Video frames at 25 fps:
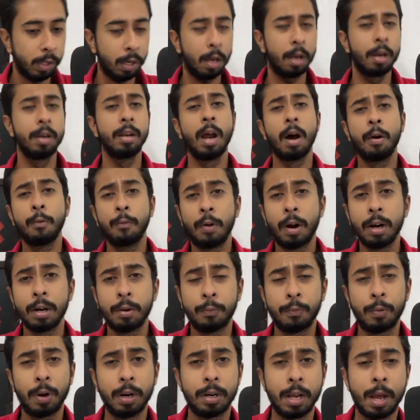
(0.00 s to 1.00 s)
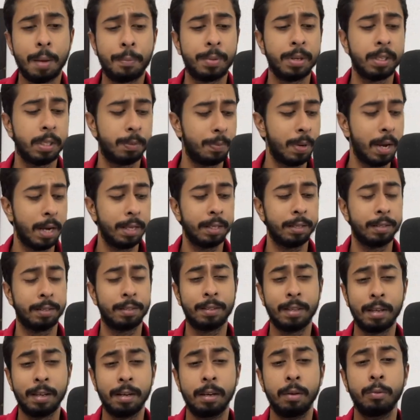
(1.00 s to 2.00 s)
Now what happens behind the
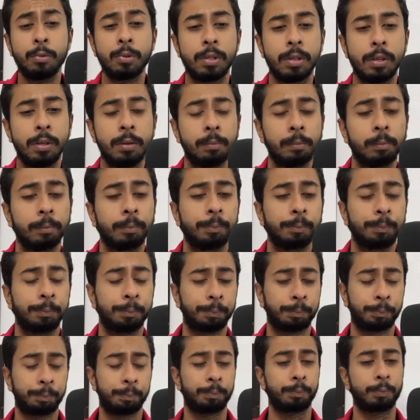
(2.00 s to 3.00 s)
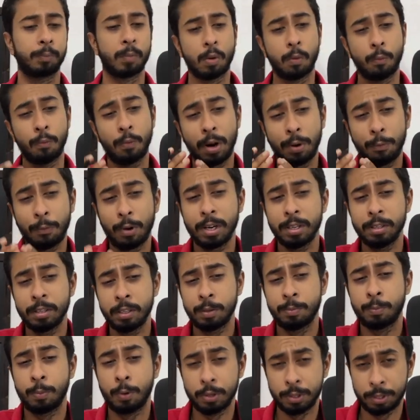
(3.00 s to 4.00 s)
scene? You see, what is
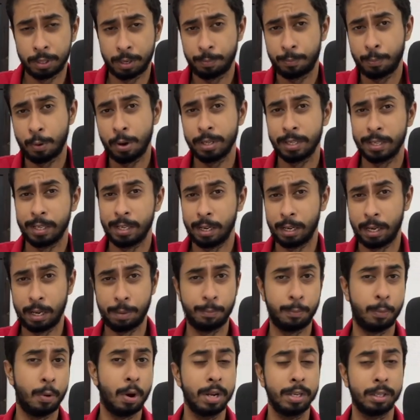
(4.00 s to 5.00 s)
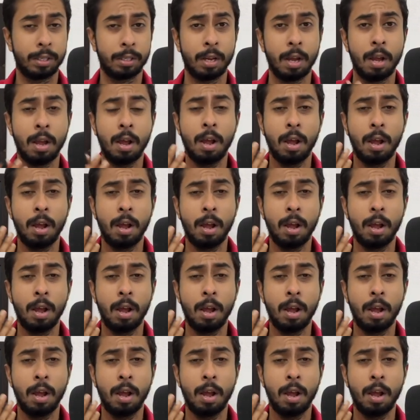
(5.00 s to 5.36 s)
these positive points and negative points?